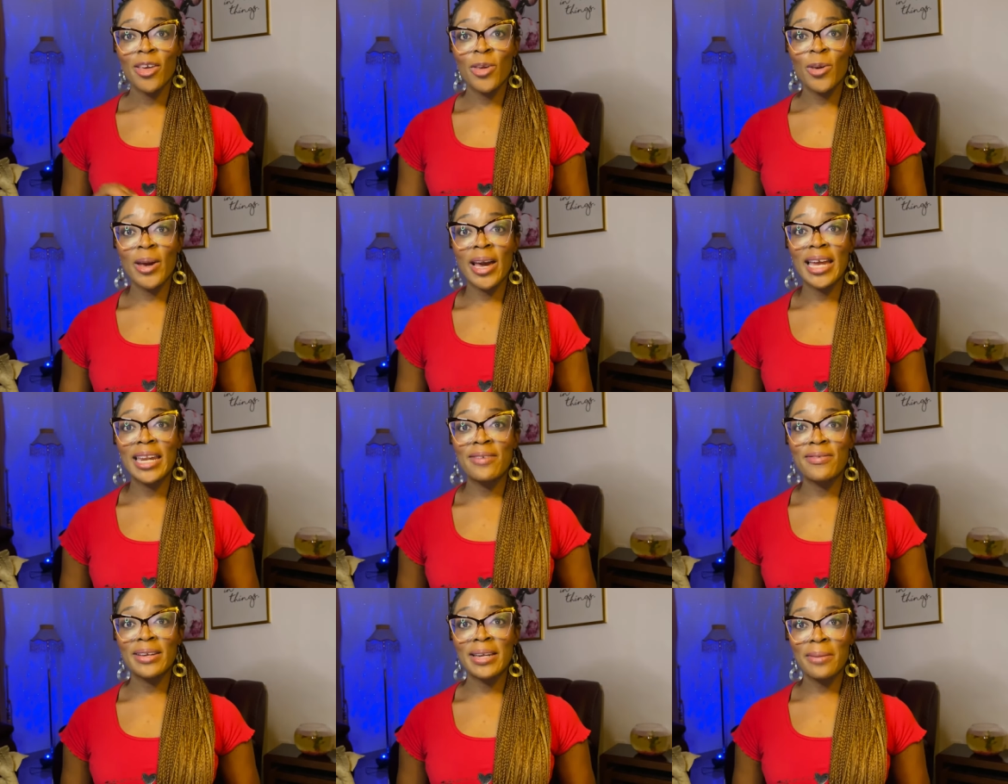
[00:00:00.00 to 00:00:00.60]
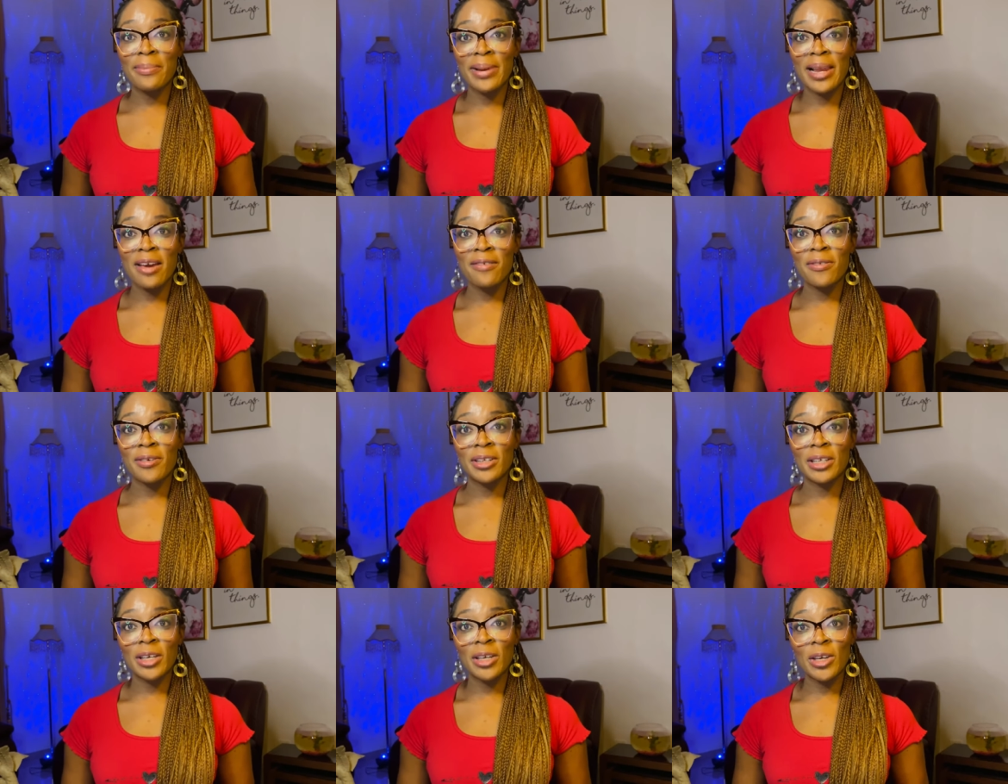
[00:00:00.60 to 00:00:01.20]
You can even apply
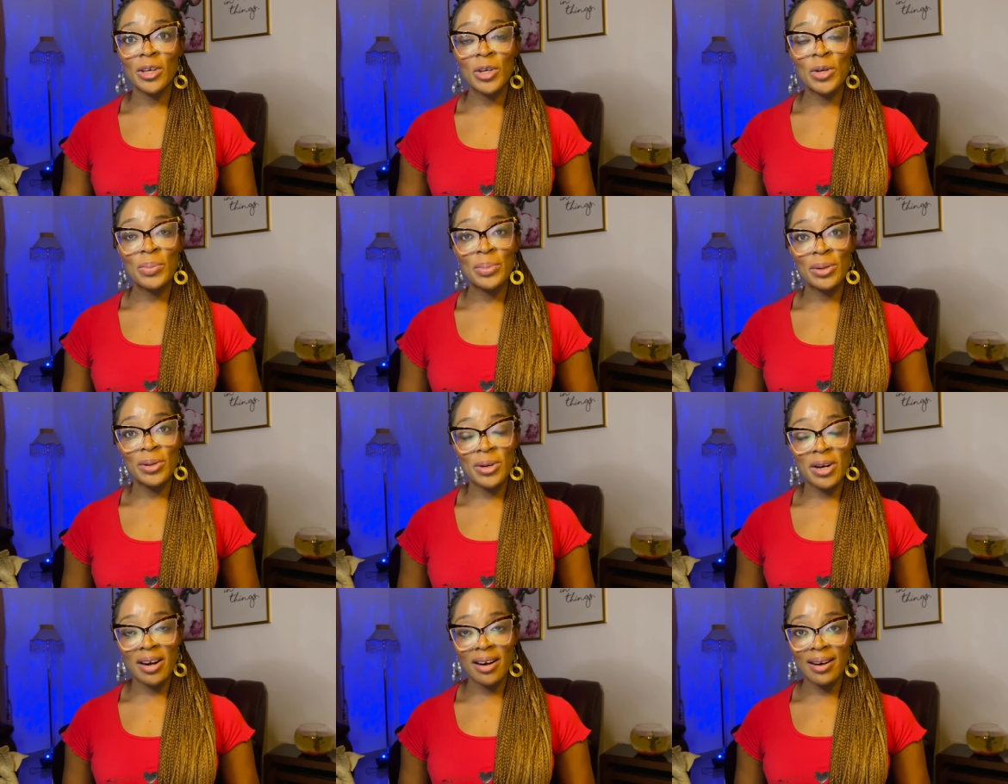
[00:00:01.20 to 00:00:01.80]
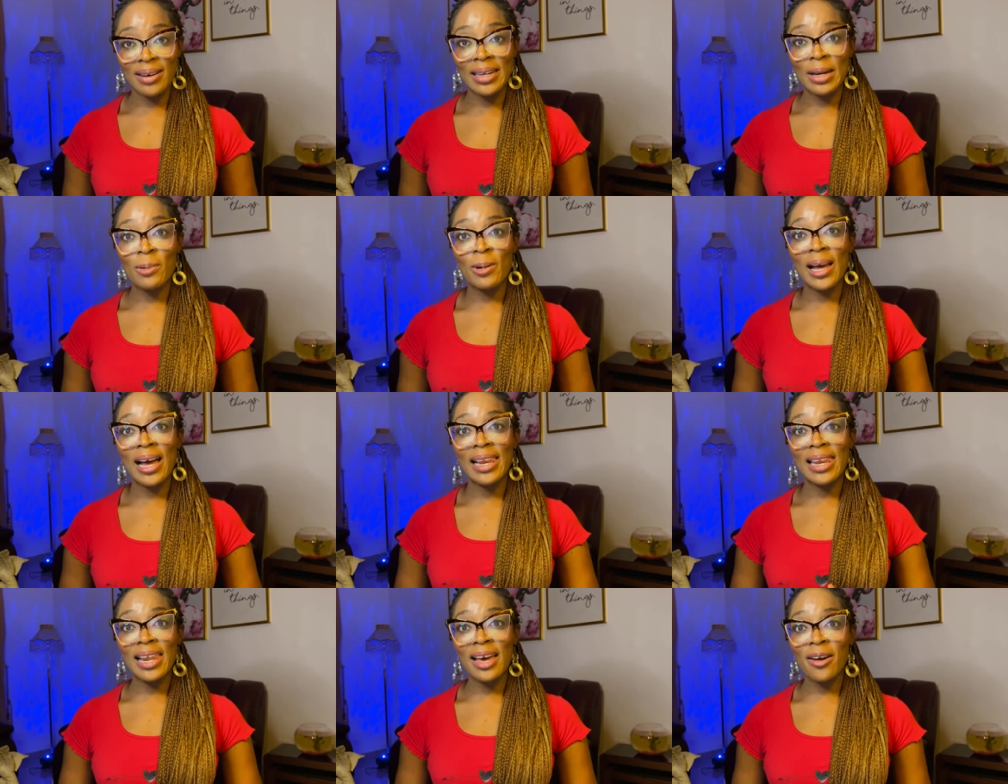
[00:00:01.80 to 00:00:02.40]
for the E U Blue Card that will
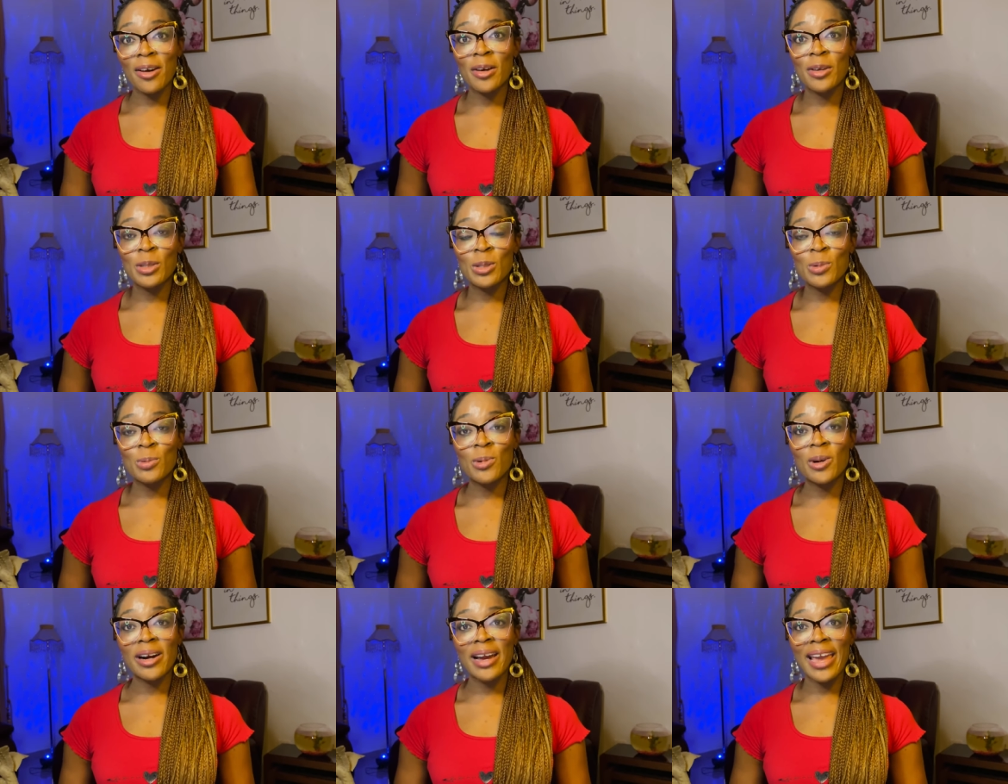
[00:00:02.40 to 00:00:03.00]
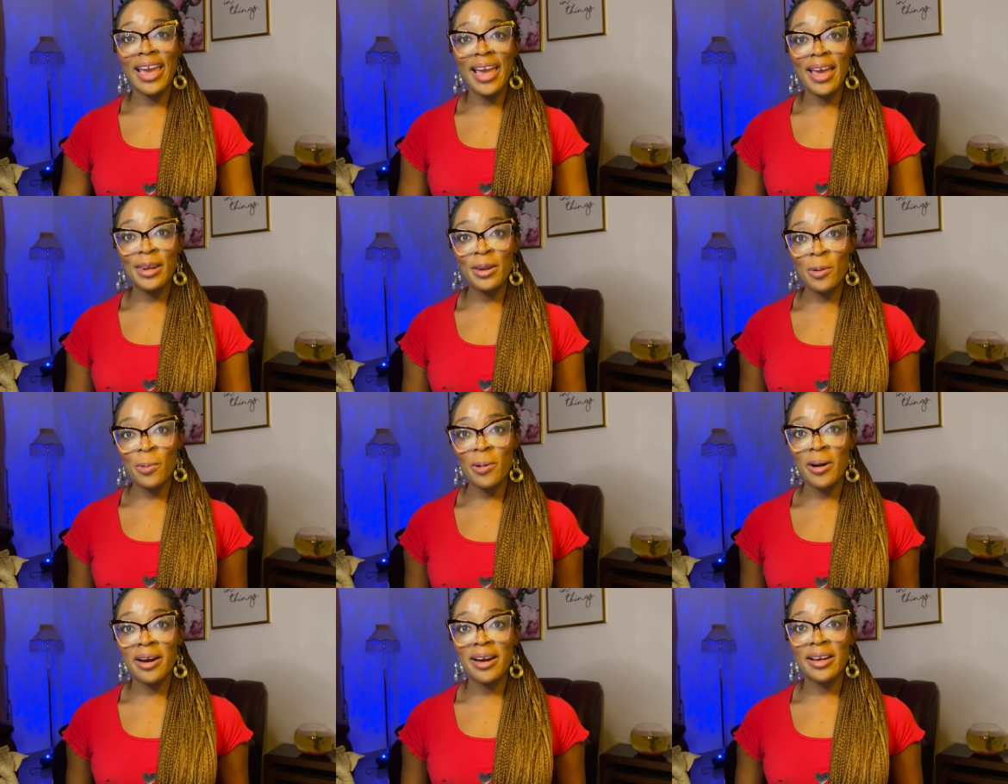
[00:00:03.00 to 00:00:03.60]
allow you to work
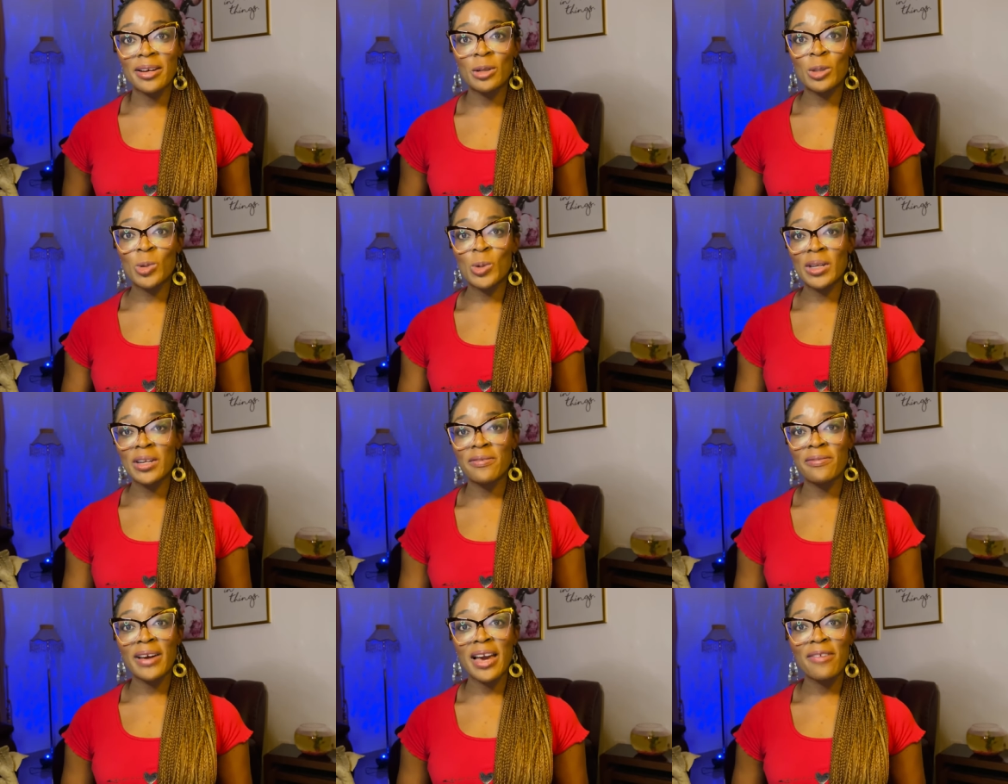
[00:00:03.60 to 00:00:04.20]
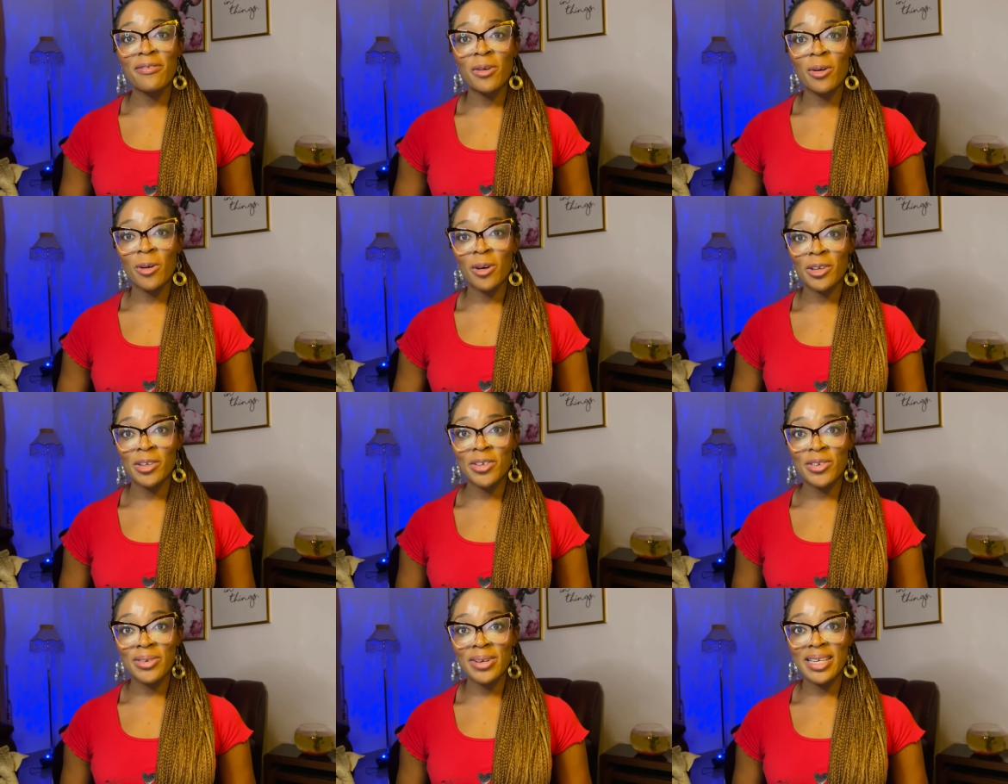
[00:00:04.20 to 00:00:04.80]
anywhere in the twenty-five
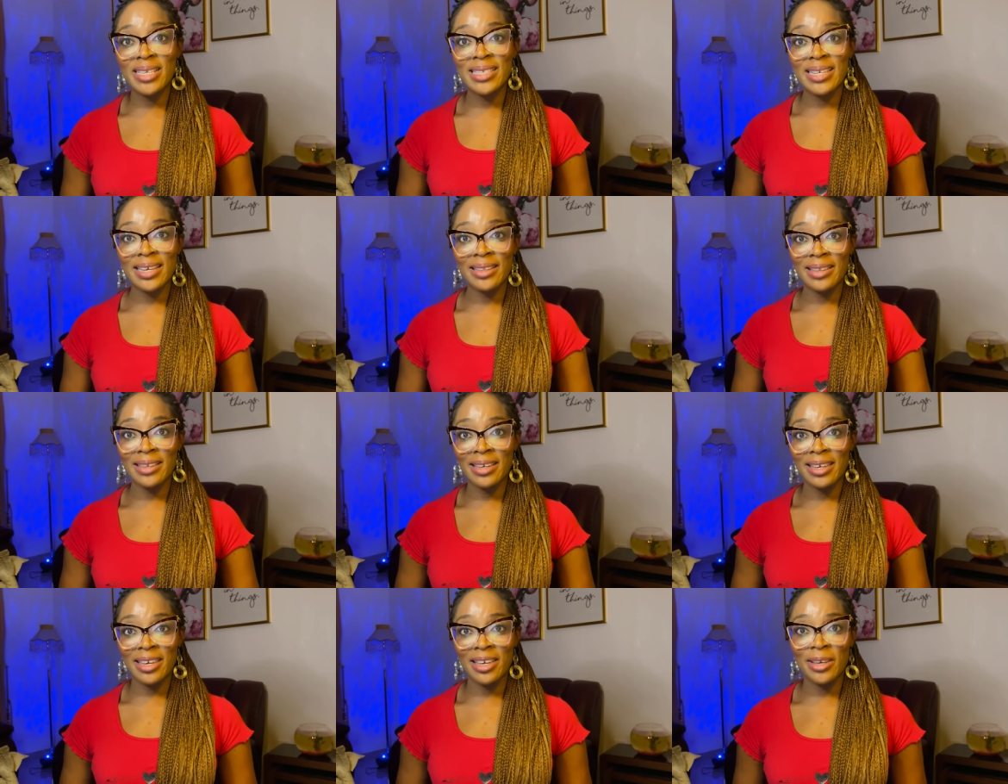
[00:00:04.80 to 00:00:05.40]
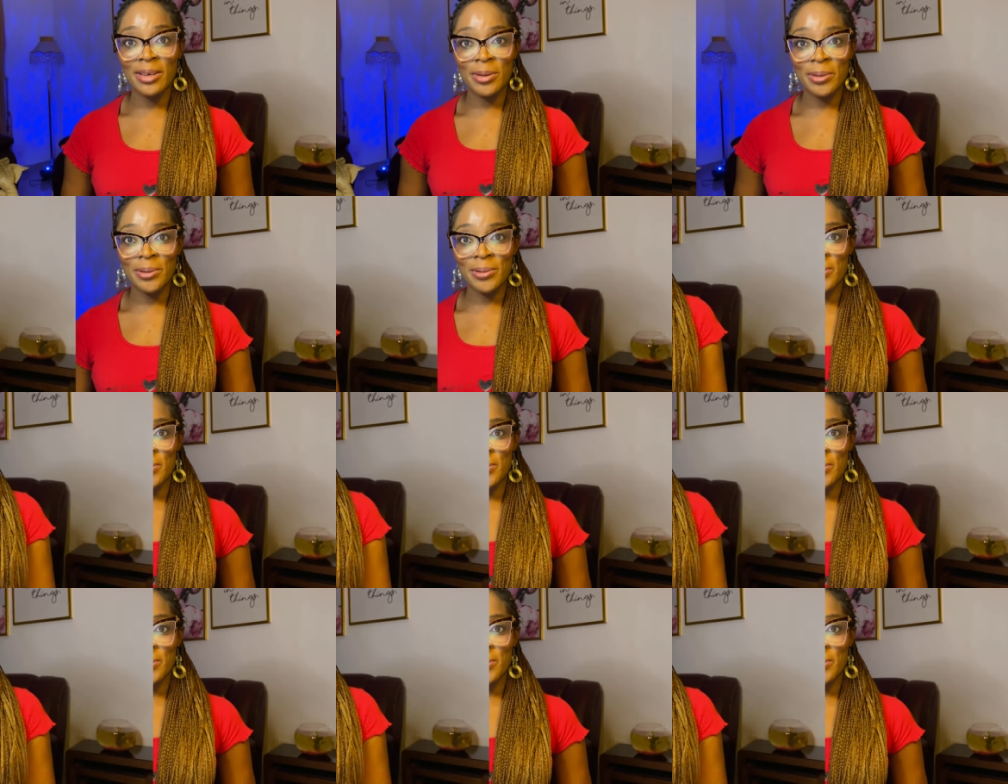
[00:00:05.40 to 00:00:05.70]
countries in the E U.